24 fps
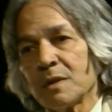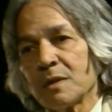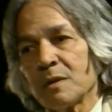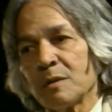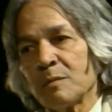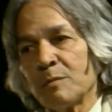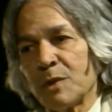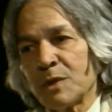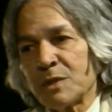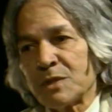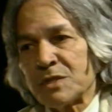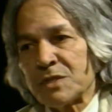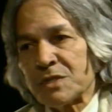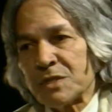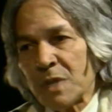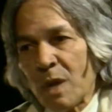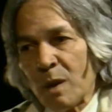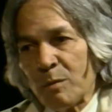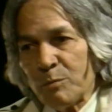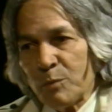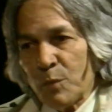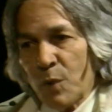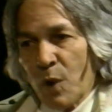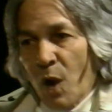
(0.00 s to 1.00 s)
But
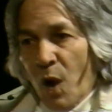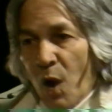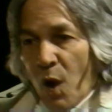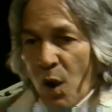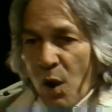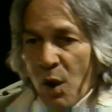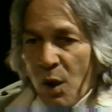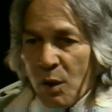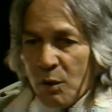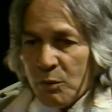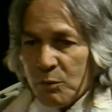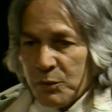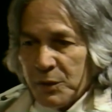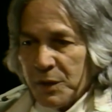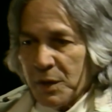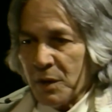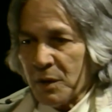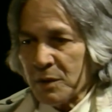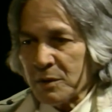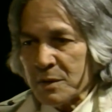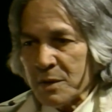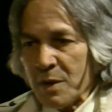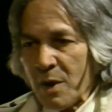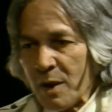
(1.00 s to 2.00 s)
somehow we
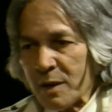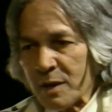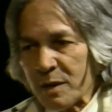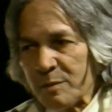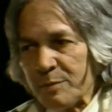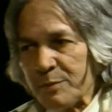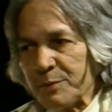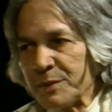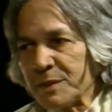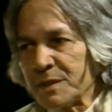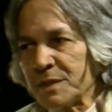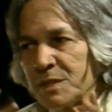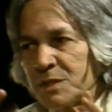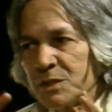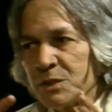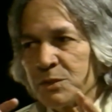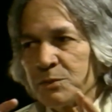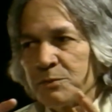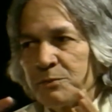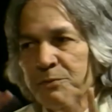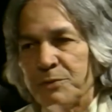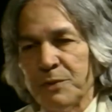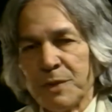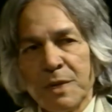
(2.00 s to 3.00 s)
are caught up in
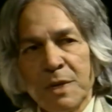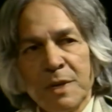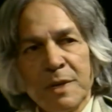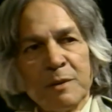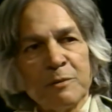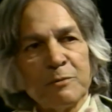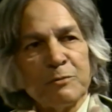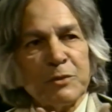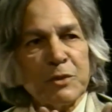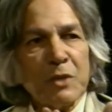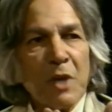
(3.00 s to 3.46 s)
this field of